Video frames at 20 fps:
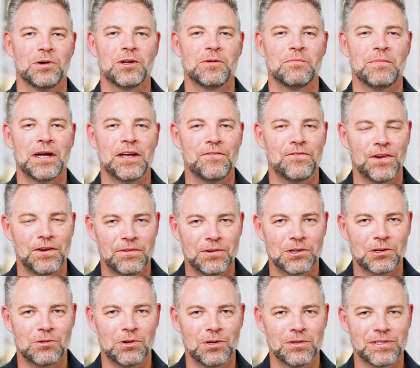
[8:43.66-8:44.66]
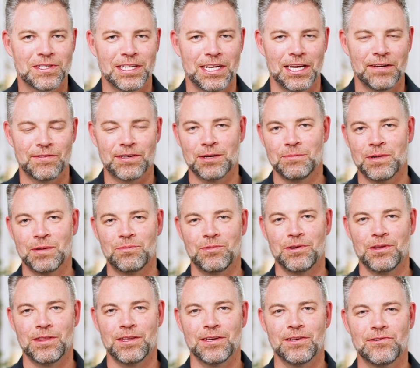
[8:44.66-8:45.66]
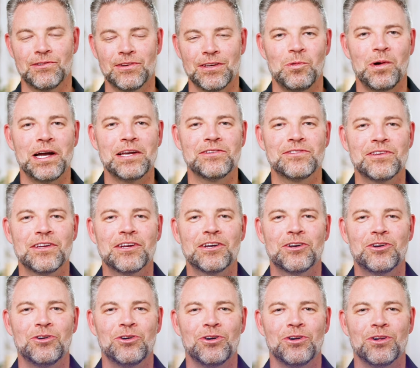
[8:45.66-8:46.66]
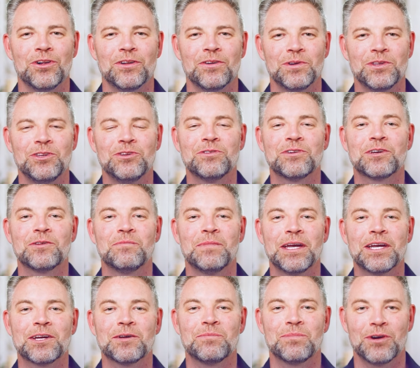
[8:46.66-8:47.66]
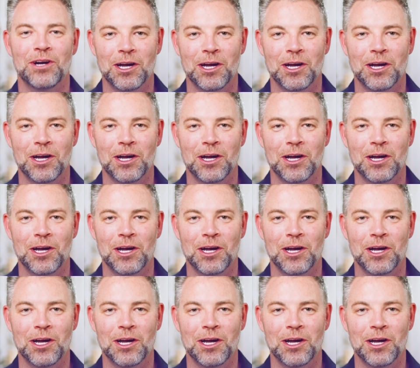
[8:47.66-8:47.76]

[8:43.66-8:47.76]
one of my favorite quotes that I've come up with is, why set a goal when you can make a